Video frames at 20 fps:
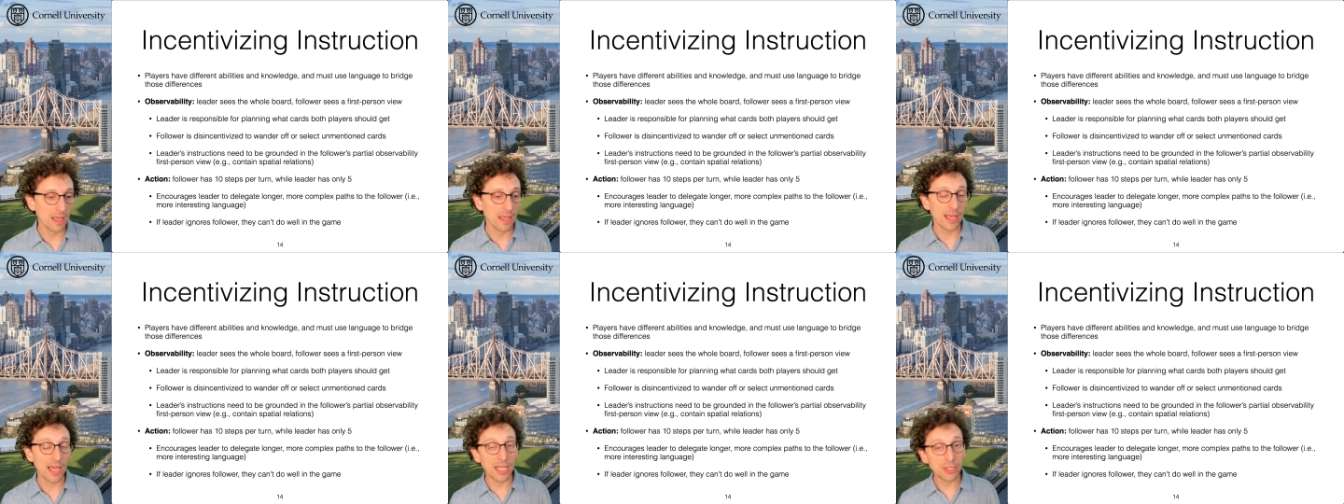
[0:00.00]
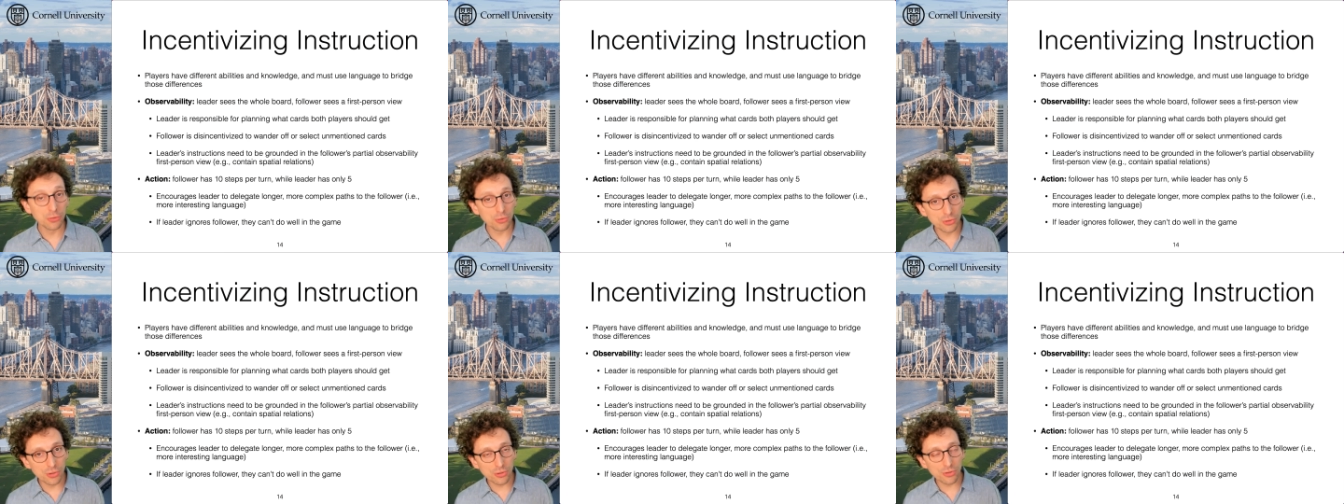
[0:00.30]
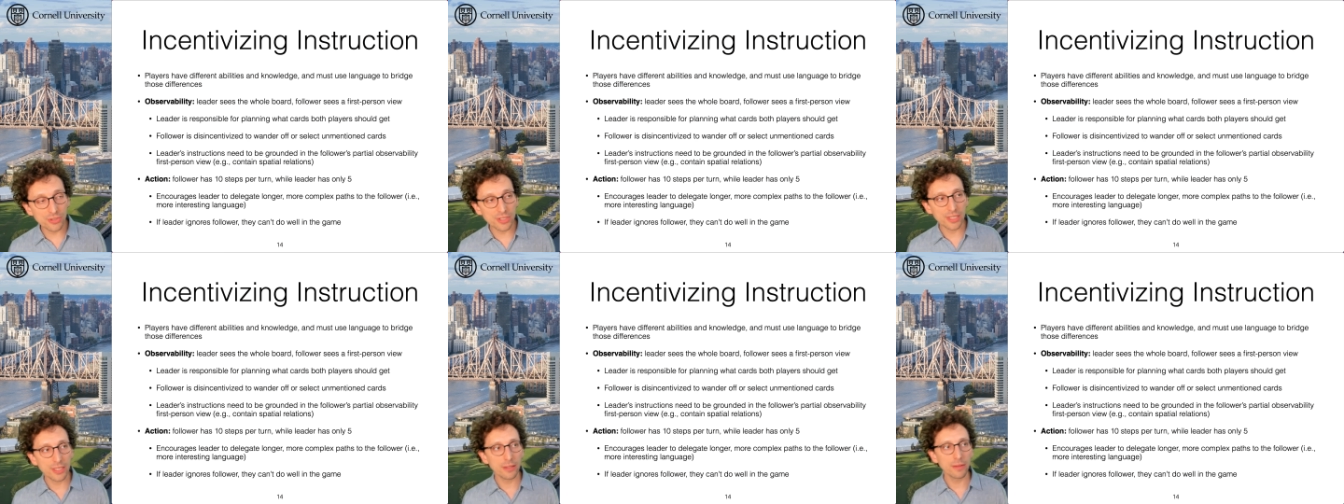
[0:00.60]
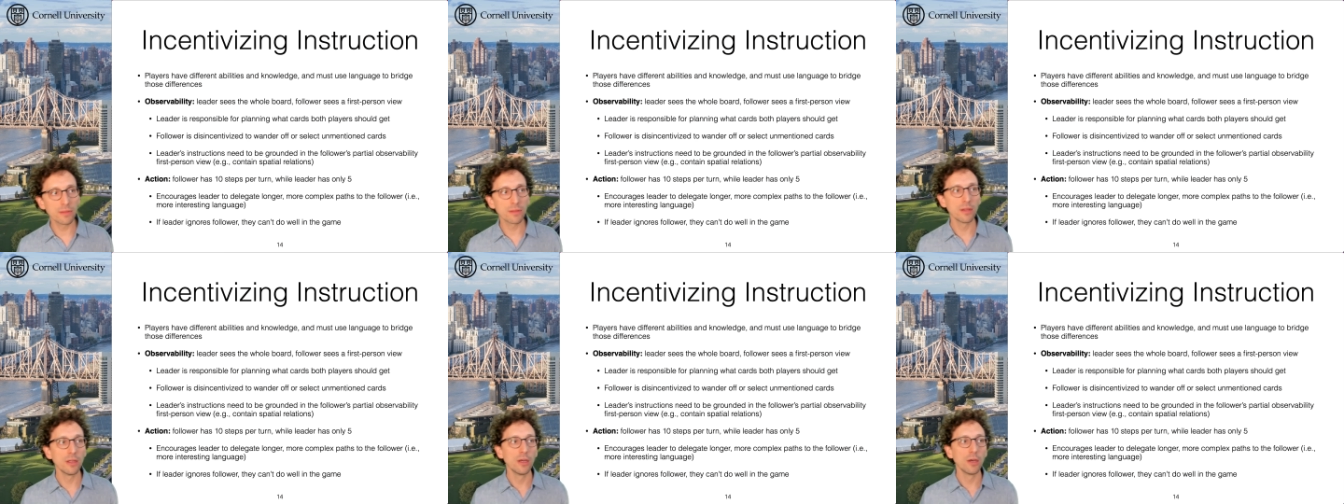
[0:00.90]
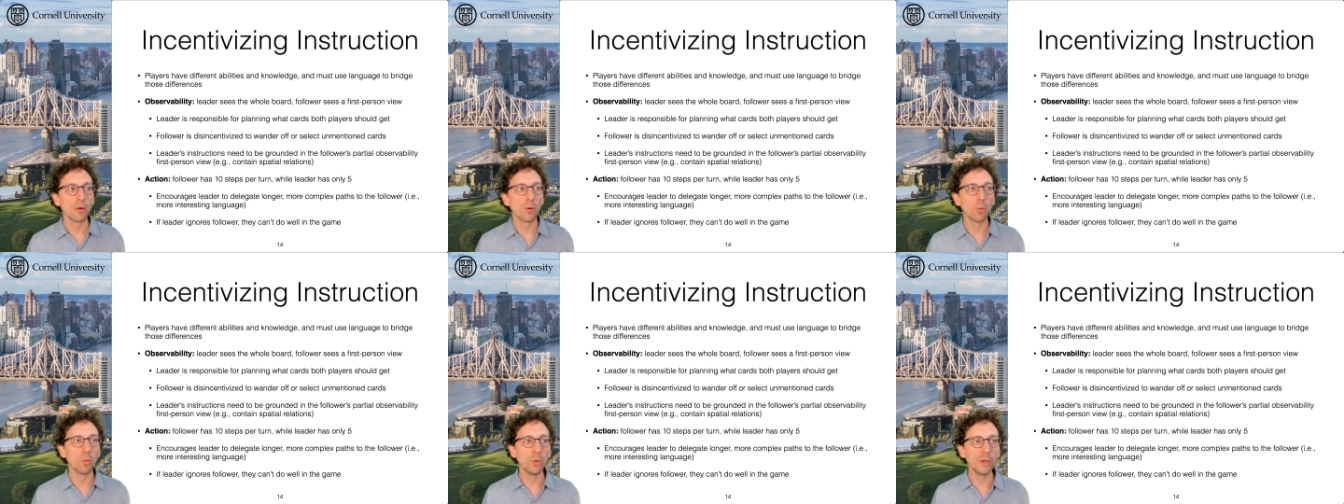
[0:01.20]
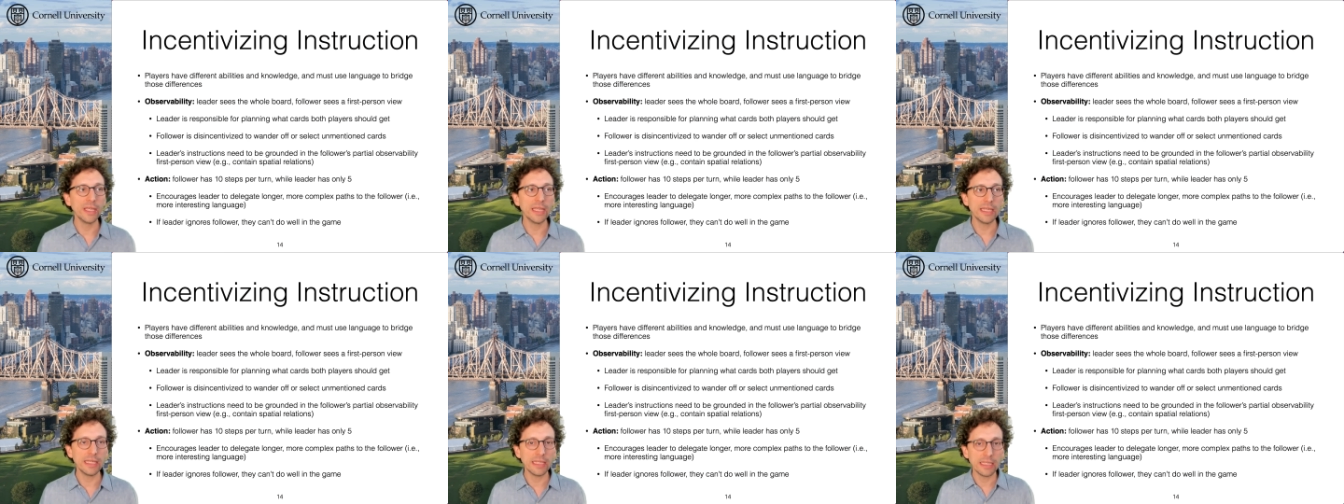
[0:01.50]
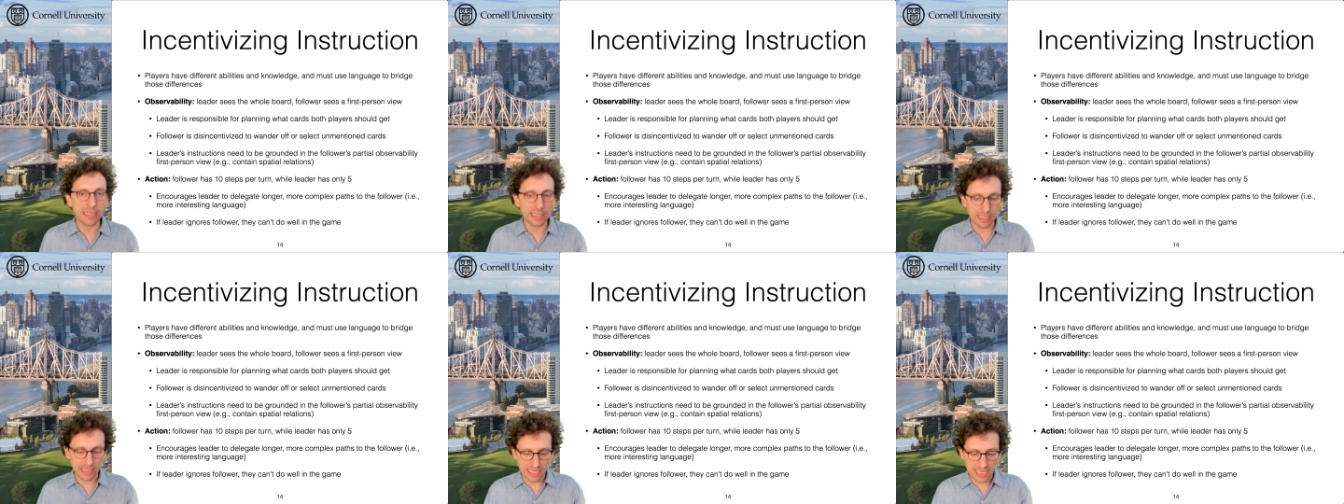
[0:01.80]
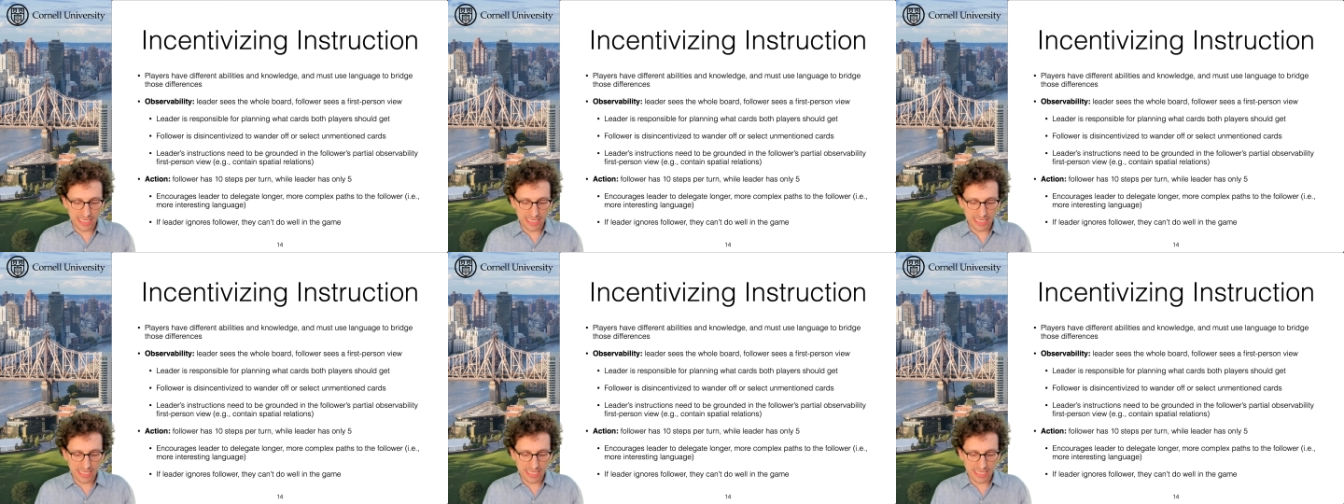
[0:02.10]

And to do this, we